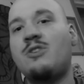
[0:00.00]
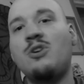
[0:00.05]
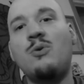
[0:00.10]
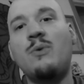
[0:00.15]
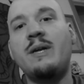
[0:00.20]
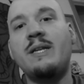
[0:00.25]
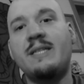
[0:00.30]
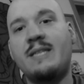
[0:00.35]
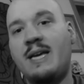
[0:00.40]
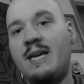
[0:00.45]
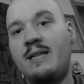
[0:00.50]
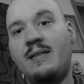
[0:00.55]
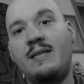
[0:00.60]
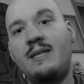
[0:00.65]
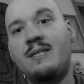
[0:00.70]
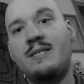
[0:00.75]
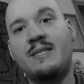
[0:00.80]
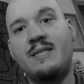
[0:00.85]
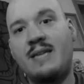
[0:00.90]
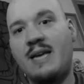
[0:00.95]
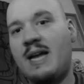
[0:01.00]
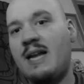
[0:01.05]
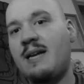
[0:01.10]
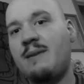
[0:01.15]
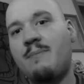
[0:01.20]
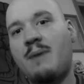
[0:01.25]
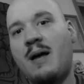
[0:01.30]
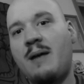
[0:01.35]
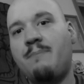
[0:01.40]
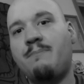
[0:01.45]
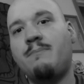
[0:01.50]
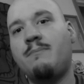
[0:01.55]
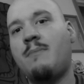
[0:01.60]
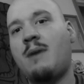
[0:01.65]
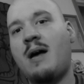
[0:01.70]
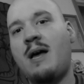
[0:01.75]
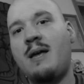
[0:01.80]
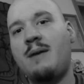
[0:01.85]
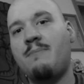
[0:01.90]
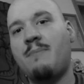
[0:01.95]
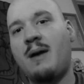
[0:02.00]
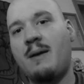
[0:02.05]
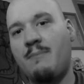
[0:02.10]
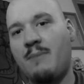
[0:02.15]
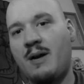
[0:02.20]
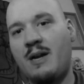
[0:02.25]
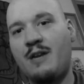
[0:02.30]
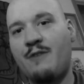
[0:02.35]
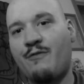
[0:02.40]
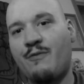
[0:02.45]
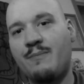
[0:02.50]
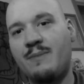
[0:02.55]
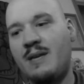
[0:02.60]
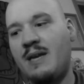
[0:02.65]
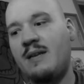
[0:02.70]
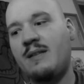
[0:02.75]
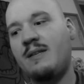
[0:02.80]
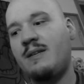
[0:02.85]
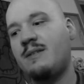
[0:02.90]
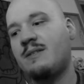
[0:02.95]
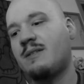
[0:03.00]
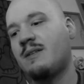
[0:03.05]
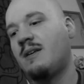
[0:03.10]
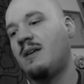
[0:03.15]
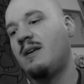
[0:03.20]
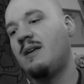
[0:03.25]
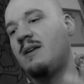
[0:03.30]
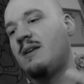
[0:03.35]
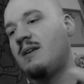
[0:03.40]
doing dailies, getting my money from dailies,